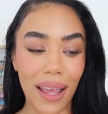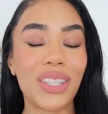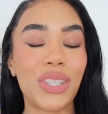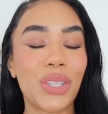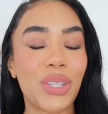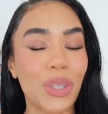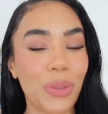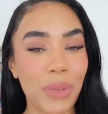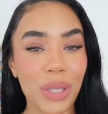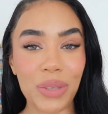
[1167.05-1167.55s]
I had
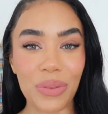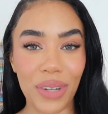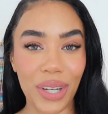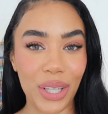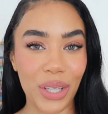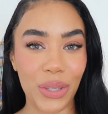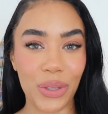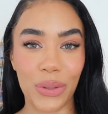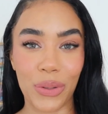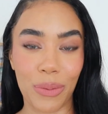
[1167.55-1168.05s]
so much
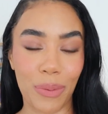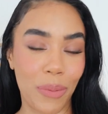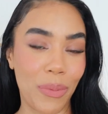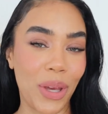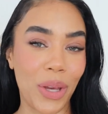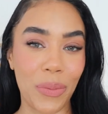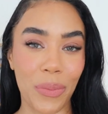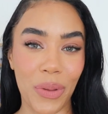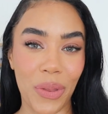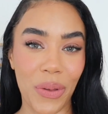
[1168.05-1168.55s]
fun doing my
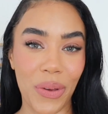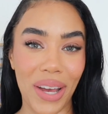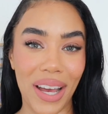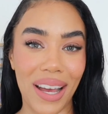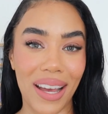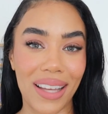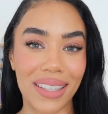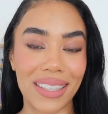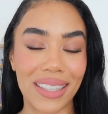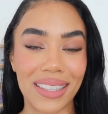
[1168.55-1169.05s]
makeup with you
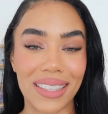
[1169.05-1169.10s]
guys